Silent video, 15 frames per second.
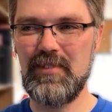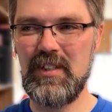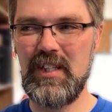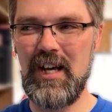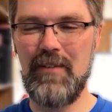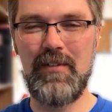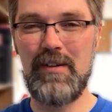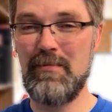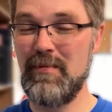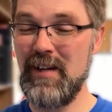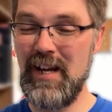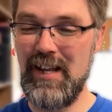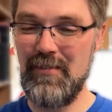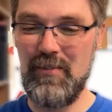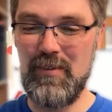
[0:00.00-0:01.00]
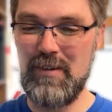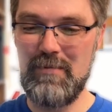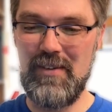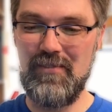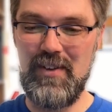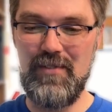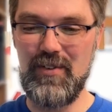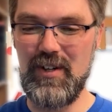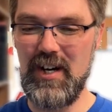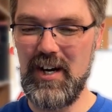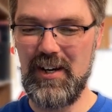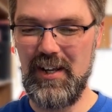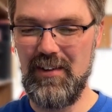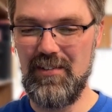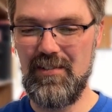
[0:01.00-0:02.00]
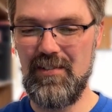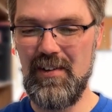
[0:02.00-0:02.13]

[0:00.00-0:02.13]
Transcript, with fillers: Not one of, not even one of my favorite Hardys.